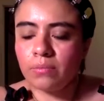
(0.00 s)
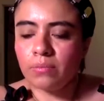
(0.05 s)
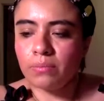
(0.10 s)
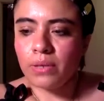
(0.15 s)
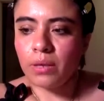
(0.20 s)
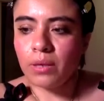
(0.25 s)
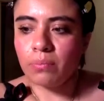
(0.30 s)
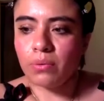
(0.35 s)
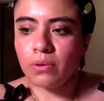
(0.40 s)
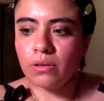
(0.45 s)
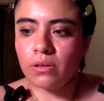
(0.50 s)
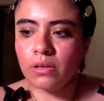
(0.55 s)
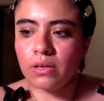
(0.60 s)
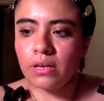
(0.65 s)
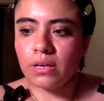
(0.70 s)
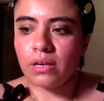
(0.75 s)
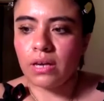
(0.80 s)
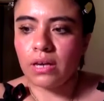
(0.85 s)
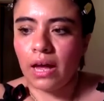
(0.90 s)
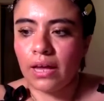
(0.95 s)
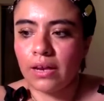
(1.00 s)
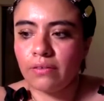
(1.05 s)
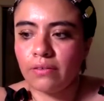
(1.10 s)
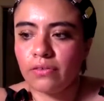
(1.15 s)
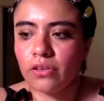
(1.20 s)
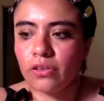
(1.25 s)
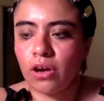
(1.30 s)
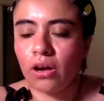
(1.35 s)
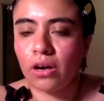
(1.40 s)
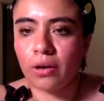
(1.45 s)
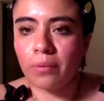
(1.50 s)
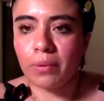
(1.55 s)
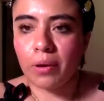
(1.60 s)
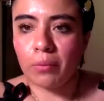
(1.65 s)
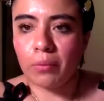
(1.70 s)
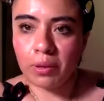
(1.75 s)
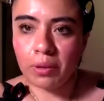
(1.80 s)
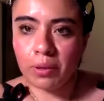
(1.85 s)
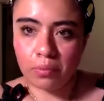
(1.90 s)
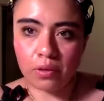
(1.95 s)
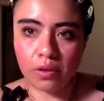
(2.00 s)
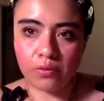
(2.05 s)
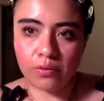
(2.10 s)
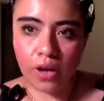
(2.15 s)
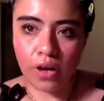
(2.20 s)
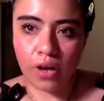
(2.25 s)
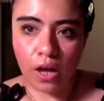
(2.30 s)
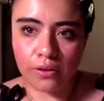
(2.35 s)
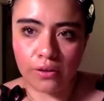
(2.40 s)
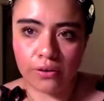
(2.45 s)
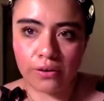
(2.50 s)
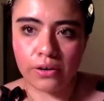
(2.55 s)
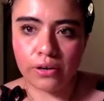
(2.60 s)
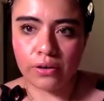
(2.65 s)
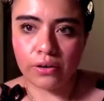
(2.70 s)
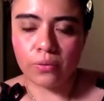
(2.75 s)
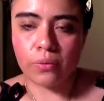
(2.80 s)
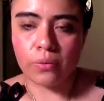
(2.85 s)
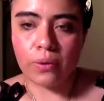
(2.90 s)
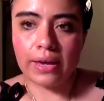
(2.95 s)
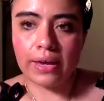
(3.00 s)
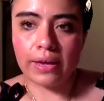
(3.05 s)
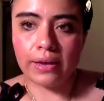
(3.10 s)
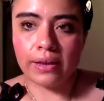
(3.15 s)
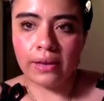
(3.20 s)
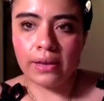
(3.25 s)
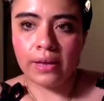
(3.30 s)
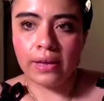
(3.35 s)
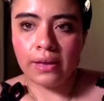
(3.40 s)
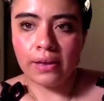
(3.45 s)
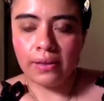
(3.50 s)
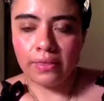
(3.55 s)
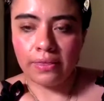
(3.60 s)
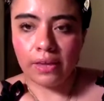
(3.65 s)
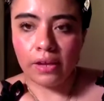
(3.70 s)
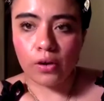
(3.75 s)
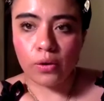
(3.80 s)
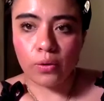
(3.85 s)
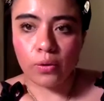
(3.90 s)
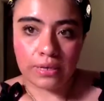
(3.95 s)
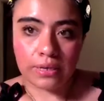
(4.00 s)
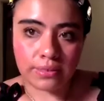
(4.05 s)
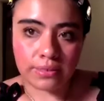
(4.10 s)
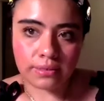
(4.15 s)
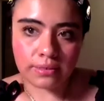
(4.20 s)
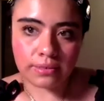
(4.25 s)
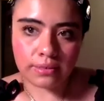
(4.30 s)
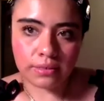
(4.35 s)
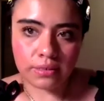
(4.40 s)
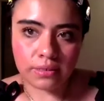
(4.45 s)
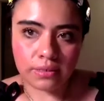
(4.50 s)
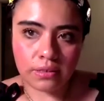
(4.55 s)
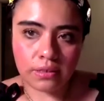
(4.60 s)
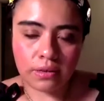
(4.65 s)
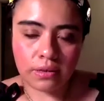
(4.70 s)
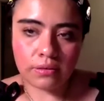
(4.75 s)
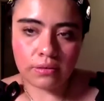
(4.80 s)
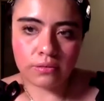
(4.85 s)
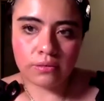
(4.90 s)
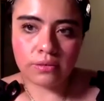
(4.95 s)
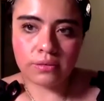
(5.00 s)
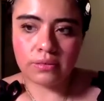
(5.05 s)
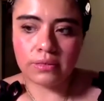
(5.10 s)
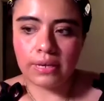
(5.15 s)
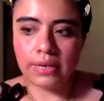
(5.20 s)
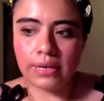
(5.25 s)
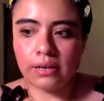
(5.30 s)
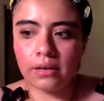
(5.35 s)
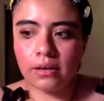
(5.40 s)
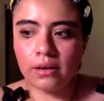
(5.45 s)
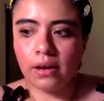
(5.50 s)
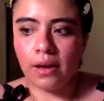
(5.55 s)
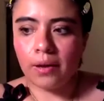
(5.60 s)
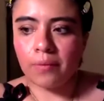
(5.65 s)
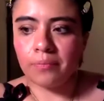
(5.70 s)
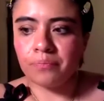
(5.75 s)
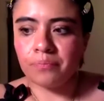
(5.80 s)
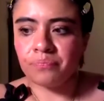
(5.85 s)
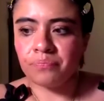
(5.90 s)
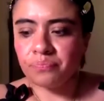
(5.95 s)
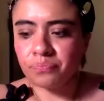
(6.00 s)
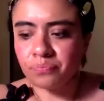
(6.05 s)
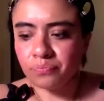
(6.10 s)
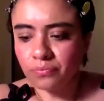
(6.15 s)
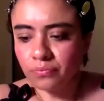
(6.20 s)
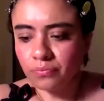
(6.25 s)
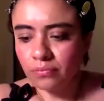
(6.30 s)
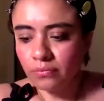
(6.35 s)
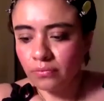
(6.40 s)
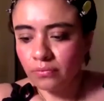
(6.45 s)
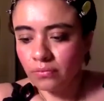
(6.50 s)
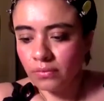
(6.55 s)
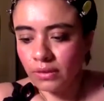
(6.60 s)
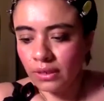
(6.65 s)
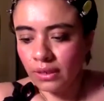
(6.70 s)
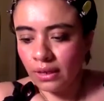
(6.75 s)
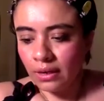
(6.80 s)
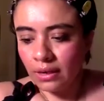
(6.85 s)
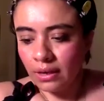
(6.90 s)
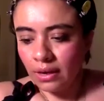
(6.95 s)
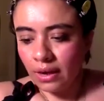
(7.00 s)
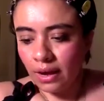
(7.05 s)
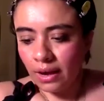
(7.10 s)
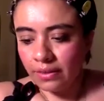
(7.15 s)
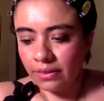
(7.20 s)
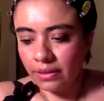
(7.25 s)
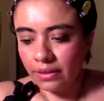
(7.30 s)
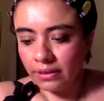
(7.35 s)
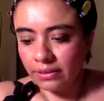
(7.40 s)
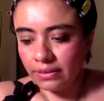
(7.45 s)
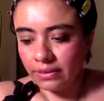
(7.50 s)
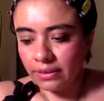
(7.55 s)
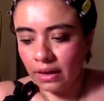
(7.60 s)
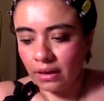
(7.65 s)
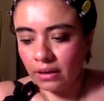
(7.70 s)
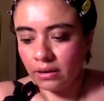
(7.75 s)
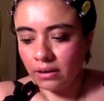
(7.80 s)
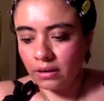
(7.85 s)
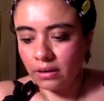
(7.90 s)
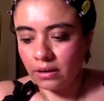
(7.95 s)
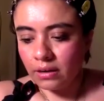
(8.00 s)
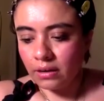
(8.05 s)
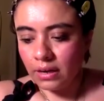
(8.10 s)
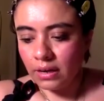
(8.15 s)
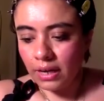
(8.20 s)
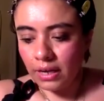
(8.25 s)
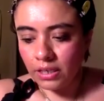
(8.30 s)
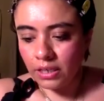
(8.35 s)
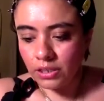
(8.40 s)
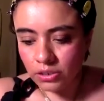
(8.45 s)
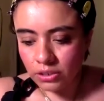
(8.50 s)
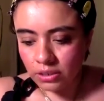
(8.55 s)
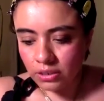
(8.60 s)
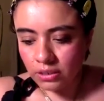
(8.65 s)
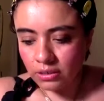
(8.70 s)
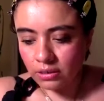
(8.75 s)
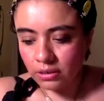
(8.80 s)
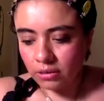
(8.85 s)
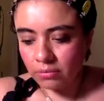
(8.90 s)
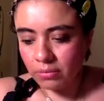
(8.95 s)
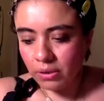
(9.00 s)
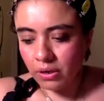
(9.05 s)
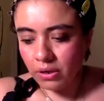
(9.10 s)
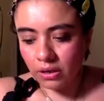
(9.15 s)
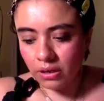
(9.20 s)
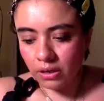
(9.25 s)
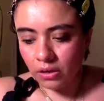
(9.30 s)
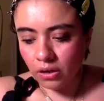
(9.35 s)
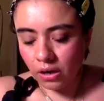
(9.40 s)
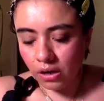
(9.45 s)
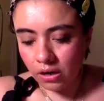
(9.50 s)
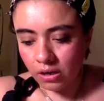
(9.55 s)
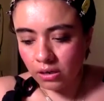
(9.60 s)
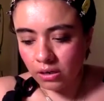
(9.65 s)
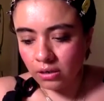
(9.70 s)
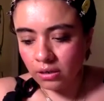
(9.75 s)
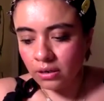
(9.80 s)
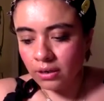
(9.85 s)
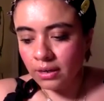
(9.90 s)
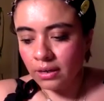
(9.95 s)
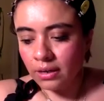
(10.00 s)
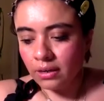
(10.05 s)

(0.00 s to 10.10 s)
people kind of talk about people of color in a way that erases Latinos. Like I think that Asian American art,